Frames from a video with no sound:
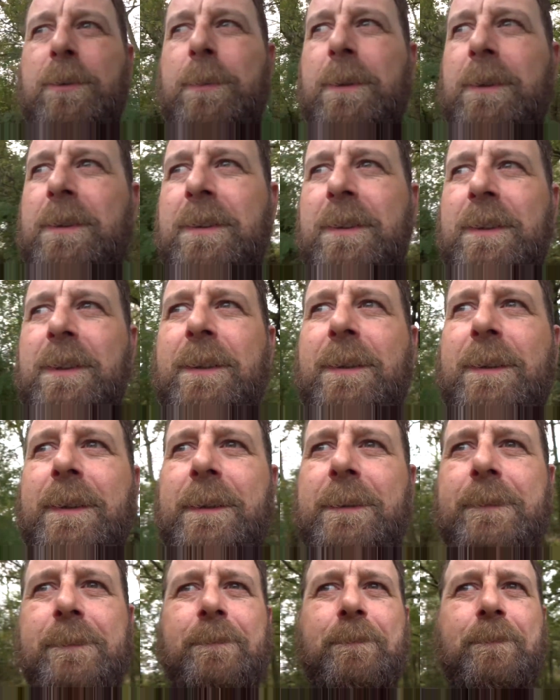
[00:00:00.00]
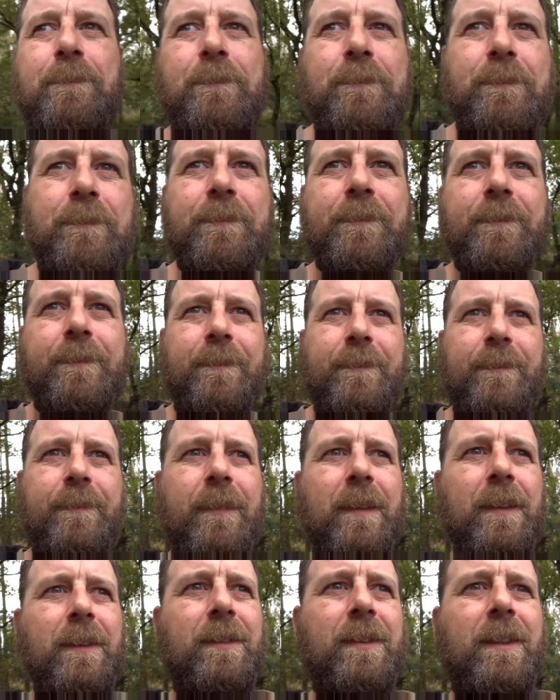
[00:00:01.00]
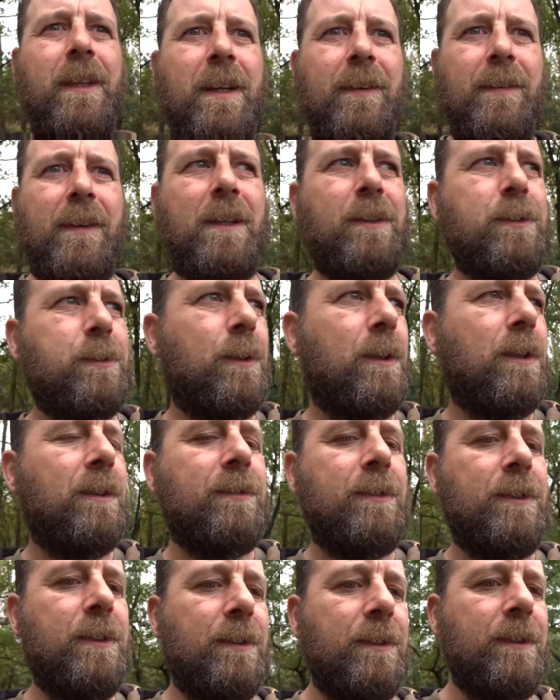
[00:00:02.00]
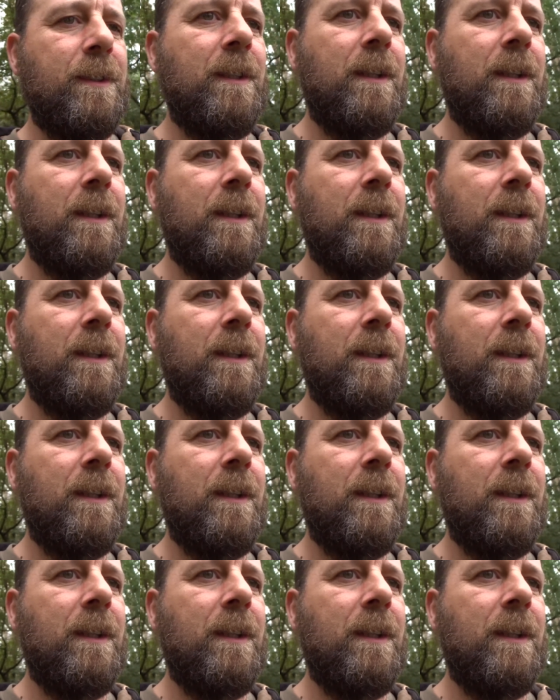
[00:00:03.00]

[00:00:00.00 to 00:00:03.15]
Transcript: but to do it. So that's what I've done.